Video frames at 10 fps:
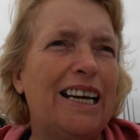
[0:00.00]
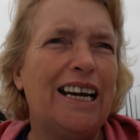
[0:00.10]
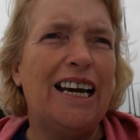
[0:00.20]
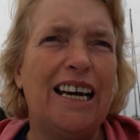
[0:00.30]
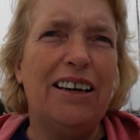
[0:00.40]
and
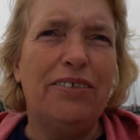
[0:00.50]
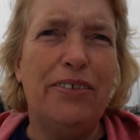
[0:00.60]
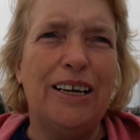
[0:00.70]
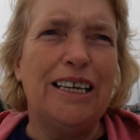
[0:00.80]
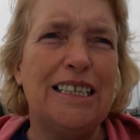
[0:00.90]
I have
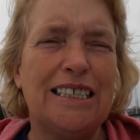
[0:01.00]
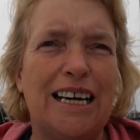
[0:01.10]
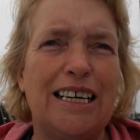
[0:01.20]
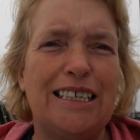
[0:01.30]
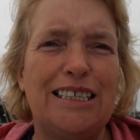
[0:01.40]
uh,
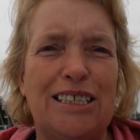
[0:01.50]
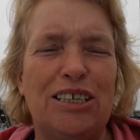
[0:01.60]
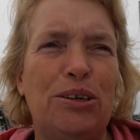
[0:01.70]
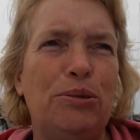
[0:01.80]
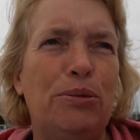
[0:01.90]
decided
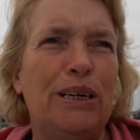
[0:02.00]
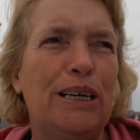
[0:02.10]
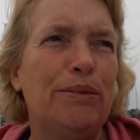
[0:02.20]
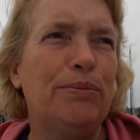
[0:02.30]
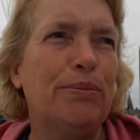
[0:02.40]
to
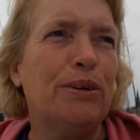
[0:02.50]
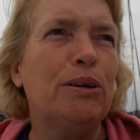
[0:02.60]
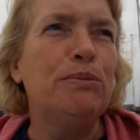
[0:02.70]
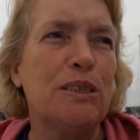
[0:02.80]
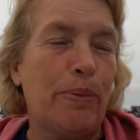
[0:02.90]
um,
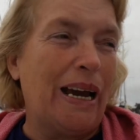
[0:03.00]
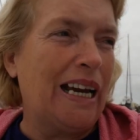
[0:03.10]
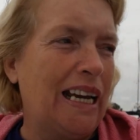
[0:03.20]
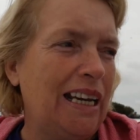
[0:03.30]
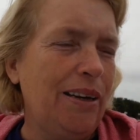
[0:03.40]
come to
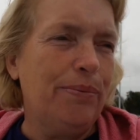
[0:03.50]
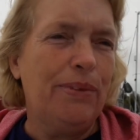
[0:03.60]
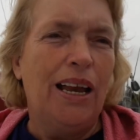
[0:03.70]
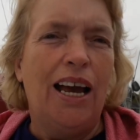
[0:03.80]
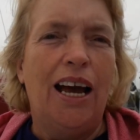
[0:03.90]
Bangor
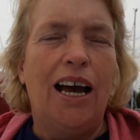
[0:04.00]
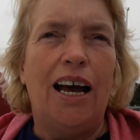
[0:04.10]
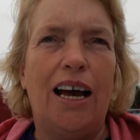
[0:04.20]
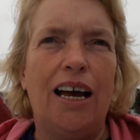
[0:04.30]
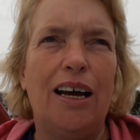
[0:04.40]

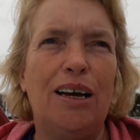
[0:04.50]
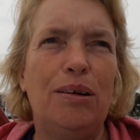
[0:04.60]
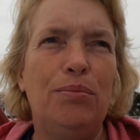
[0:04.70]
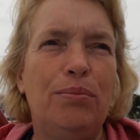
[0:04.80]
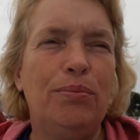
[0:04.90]

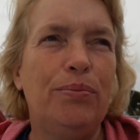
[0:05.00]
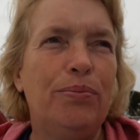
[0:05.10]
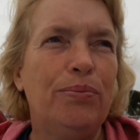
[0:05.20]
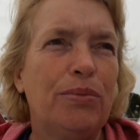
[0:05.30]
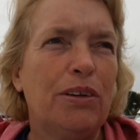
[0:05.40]

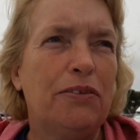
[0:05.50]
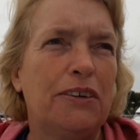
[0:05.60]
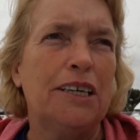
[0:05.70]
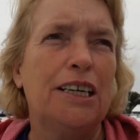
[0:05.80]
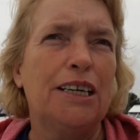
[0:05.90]
um,
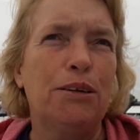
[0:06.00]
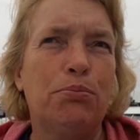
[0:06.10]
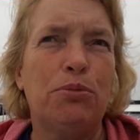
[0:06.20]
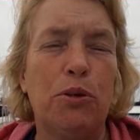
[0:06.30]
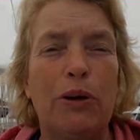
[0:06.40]
for the